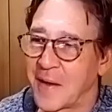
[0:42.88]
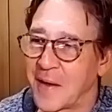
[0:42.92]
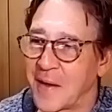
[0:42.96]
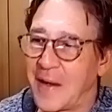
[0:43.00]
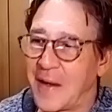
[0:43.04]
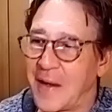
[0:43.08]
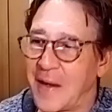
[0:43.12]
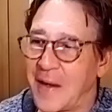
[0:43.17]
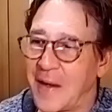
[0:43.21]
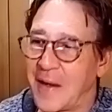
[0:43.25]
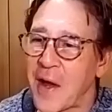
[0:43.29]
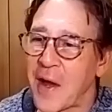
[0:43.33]

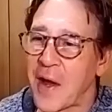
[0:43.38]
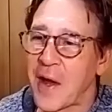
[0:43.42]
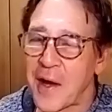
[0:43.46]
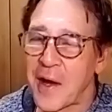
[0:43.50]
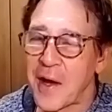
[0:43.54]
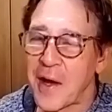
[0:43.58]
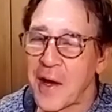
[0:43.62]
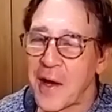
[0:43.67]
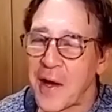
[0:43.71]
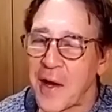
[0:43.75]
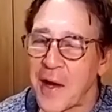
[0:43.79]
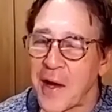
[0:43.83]
No,
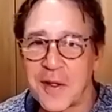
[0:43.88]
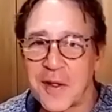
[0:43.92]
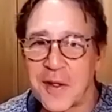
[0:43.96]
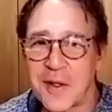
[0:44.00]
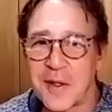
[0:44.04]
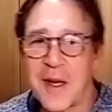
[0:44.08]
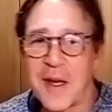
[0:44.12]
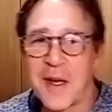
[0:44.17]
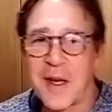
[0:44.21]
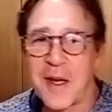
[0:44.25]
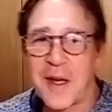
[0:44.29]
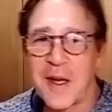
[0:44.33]
definitely
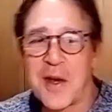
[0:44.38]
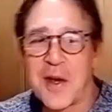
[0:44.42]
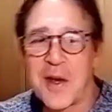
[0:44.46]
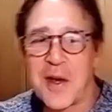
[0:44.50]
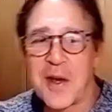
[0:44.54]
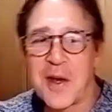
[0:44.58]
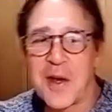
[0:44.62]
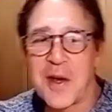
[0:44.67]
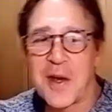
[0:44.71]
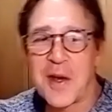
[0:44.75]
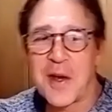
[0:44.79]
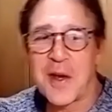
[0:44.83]
not.
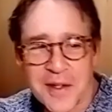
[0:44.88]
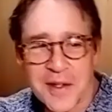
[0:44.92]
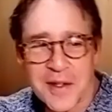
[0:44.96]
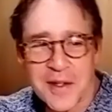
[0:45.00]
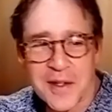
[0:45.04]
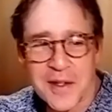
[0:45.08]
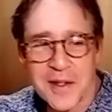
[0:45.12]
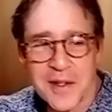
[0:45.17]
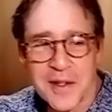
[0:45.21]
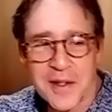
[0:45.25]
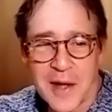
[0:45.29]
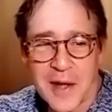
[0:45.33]
Steve's a
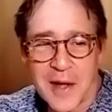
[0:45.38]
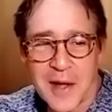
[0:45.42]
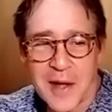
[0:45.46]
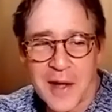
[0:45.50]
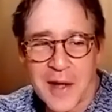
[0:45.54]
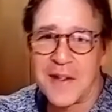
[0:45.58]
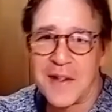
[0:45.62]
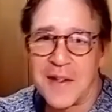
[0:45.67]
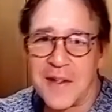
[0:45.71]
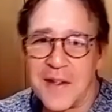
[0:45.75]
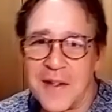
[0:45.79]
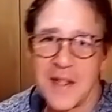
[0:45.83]
great guy, and
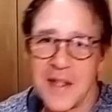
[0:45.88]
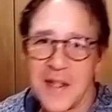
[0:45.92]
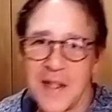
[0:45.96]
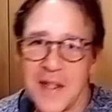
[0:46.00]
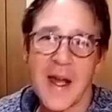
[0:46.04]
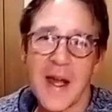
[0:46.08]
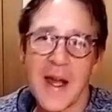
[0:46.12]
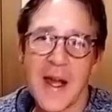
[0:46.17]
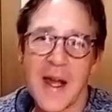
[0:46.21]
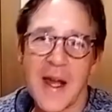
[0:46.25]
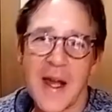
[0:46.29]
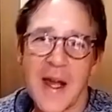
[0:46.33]
his
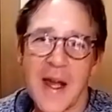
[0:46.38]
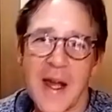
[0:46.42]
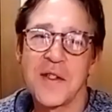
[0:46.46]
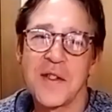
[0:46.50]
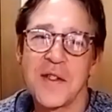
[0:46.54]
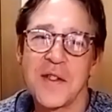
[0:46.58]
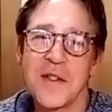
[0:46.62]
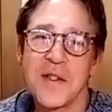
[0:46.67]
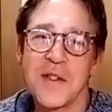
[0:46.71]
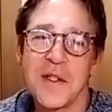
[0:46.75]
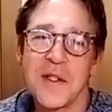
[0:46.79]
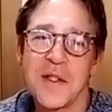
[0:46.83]

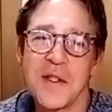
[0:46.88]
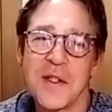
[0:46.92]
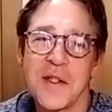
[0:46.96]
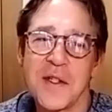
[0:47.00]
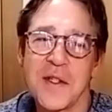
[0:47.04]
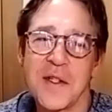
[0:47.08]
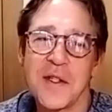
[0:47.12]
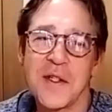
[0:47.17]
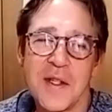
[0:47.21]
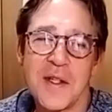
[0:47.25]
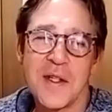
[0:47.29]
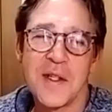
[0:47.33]
analysis
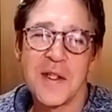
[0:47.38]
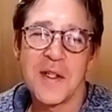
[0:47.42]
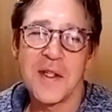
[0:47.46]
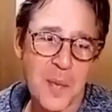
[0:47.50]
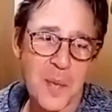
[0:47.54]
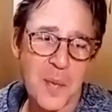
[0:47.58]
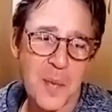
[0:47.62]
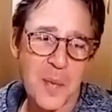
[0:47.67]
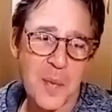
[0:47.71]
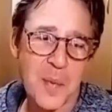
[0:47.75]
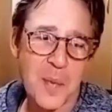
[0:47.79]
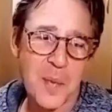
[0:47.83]
is
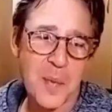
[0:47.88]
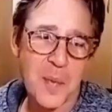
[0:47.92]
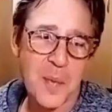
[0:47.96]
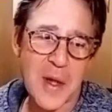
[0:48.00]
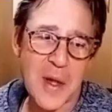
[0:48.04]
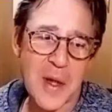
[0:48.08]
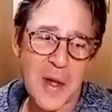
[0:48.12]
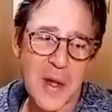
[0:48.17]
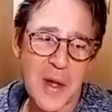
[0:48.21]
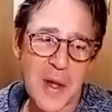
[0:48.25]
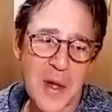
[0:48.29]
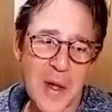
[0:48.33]
mostly
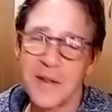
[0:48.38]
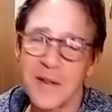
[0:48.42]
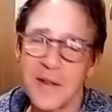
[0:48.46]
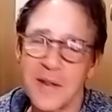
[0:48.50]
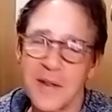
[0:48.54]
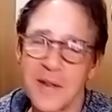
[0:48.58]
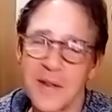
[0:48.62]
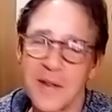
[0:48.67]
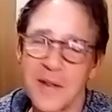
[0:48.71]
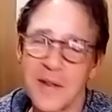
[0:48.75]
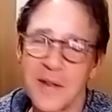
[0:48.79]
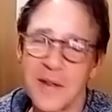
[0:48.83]
just
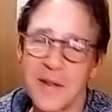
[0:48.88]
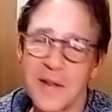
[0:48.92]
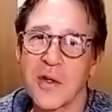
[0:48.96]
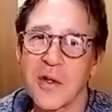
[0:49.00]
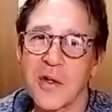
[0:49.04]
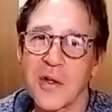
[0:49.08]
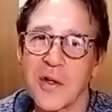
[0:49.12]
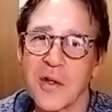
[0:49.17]
spot on,